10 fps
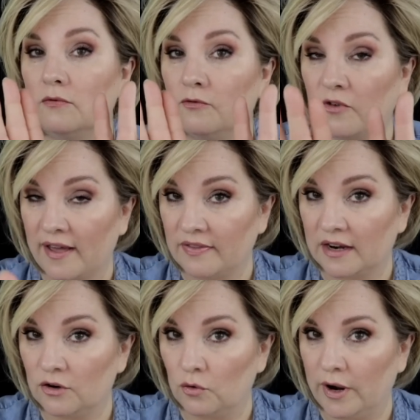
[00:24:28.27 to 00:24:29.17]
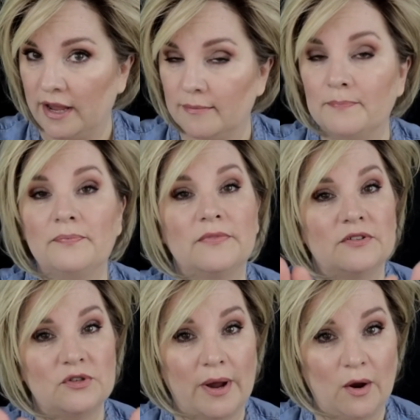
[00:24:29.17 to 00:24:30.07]
find that annoying.
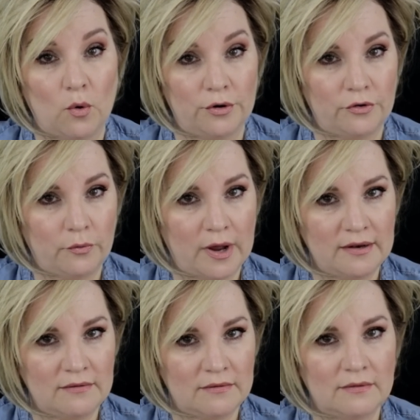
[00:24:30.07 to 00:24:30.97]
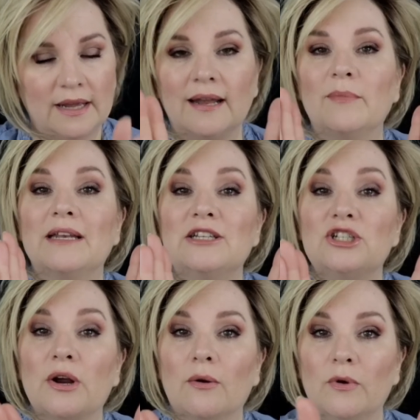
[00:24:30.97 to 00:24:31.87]
So I ordered one and I'm going to
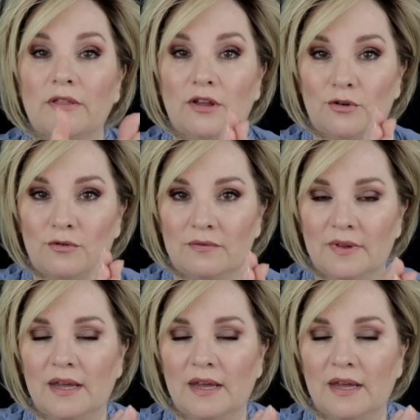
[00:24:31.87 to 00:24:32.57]
share it with you.